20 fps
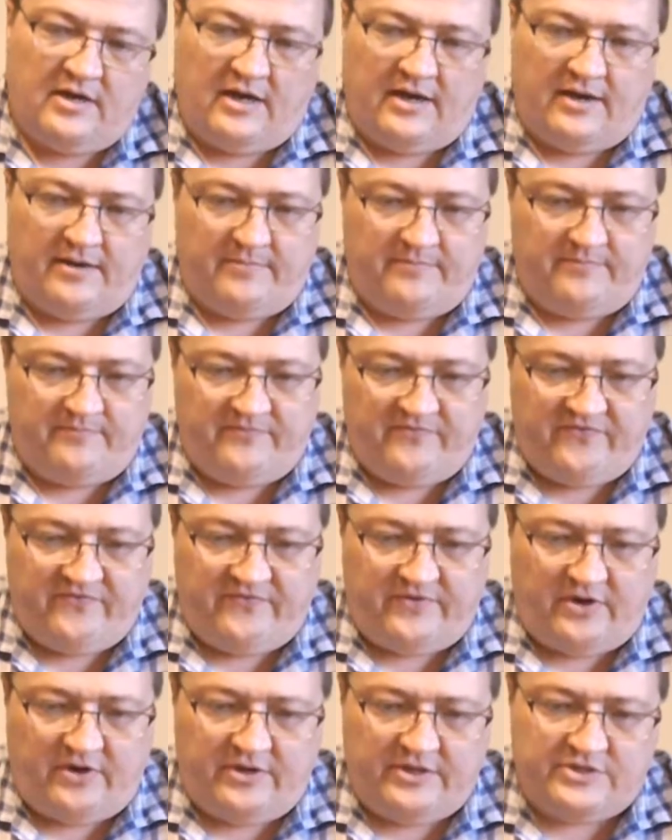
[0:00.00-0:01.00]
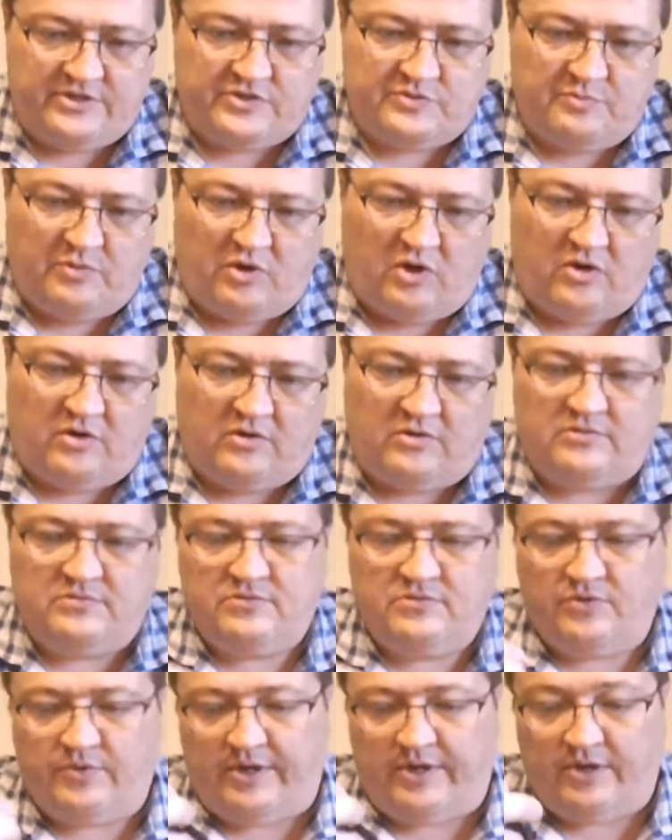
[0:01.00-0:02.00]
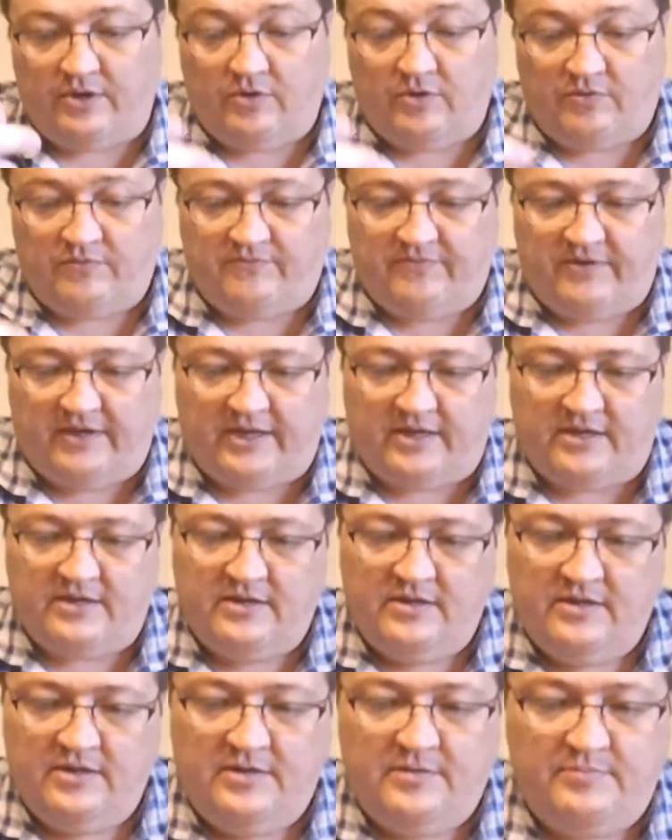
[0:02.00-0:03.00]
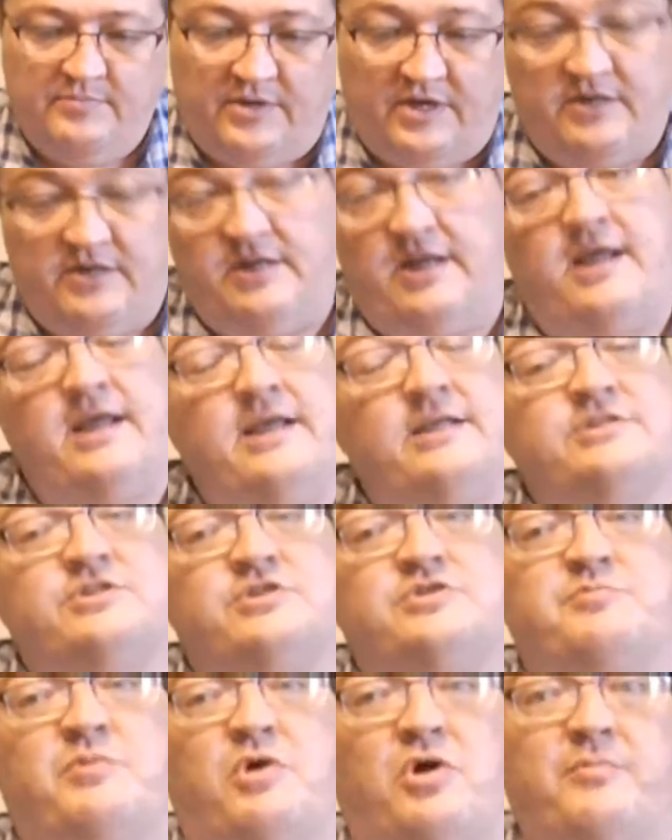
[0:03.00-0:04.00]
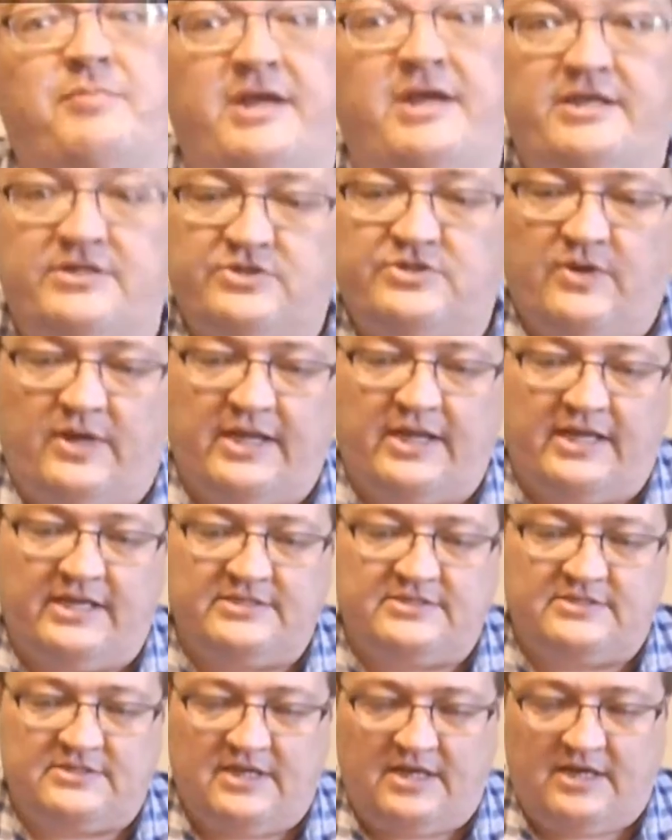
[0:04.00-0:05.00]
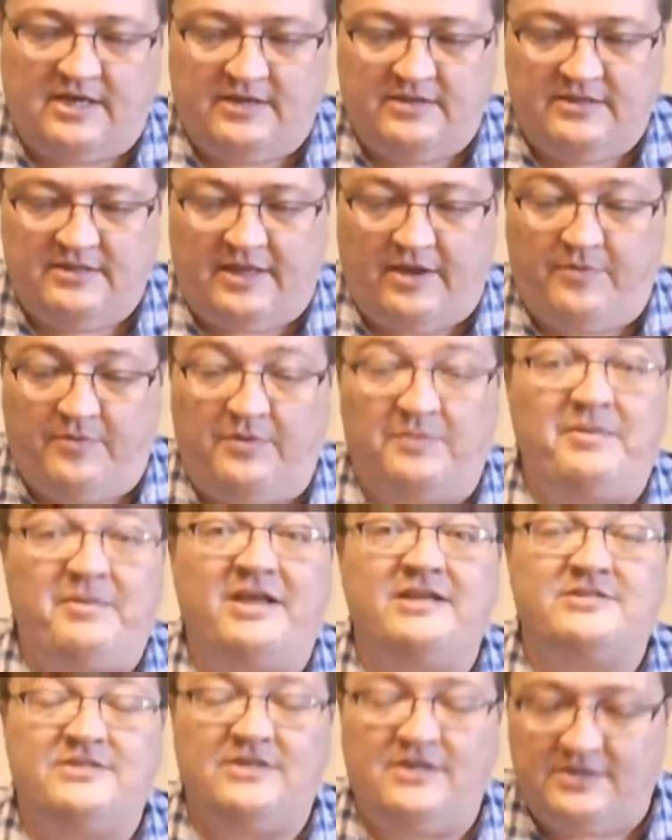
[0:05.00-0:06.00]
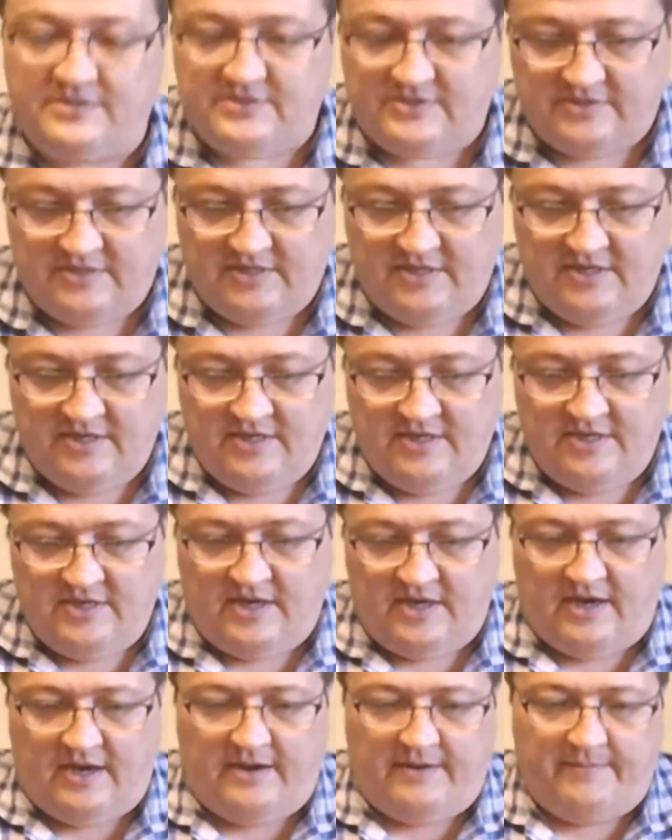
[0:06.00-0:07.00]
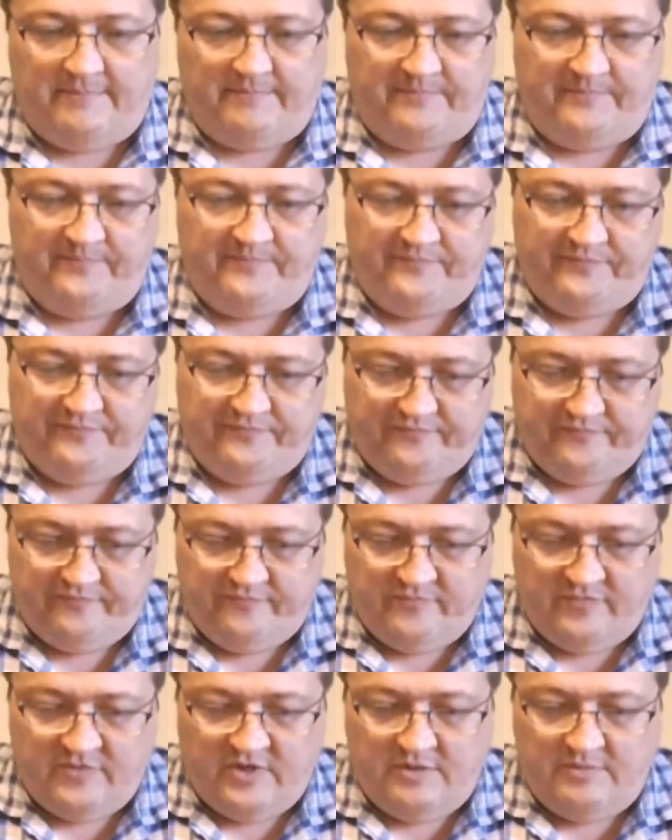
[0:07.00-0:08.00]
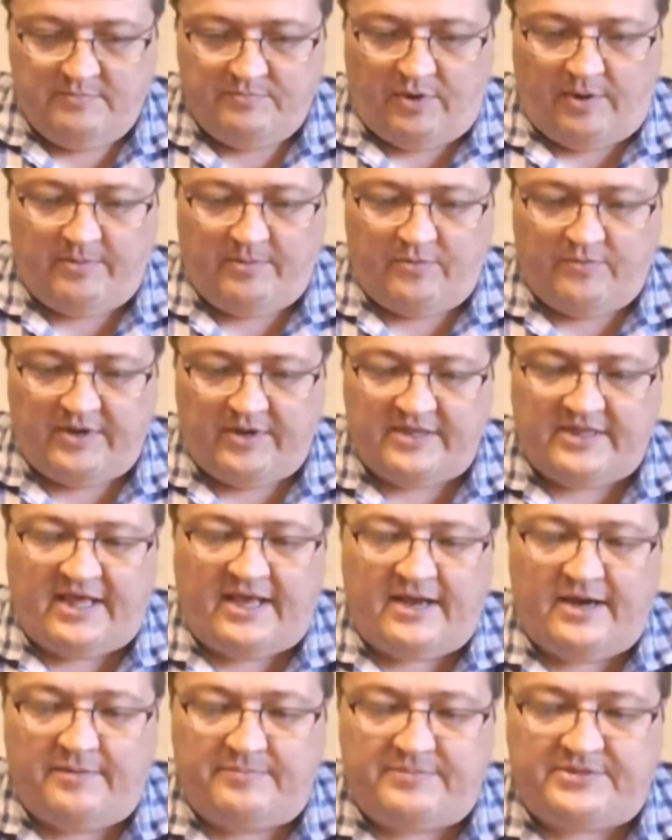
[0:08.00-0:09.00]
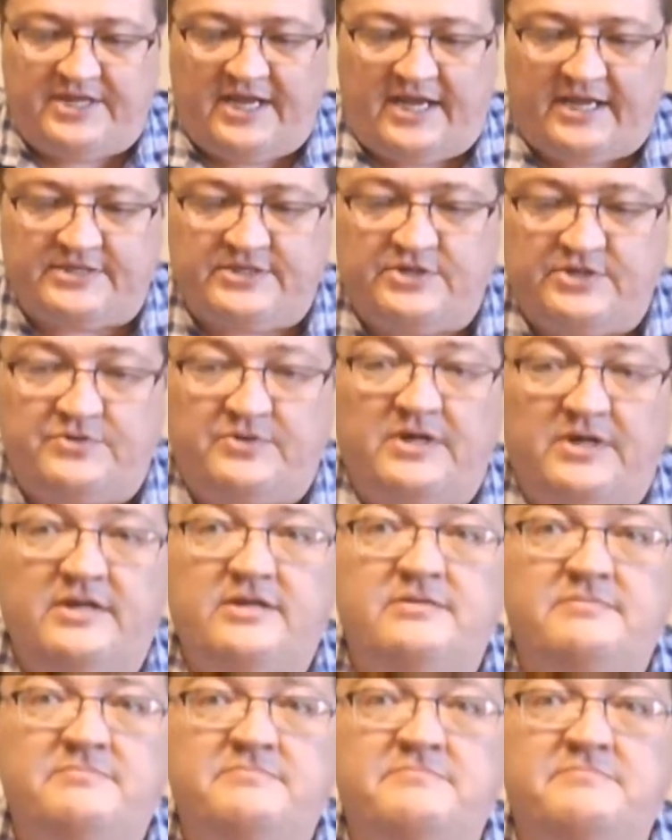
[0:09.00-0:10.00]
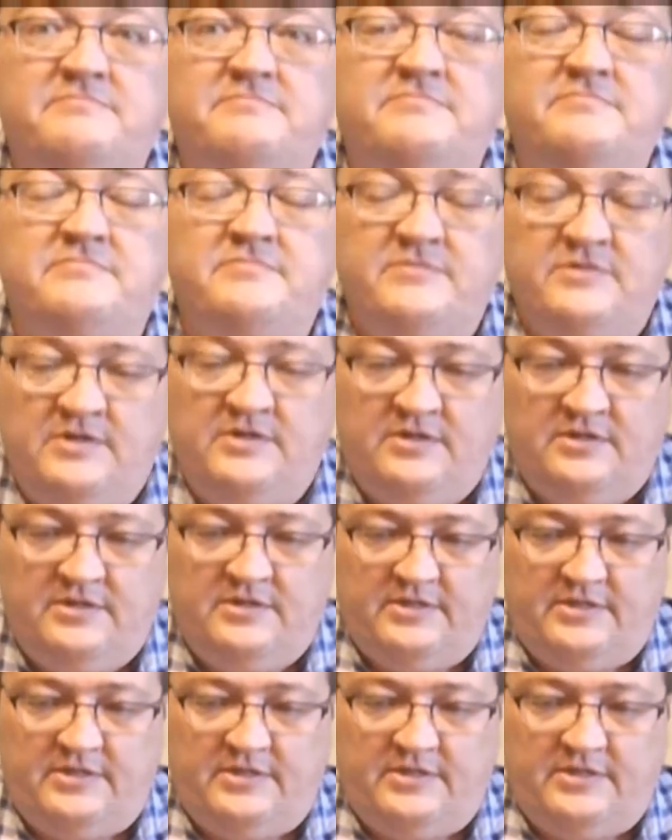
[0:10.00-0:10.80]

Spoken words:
um, where I think some of the larger baits are a bit of a put off for those smaller fish. So we will definitely be able to use these. All right.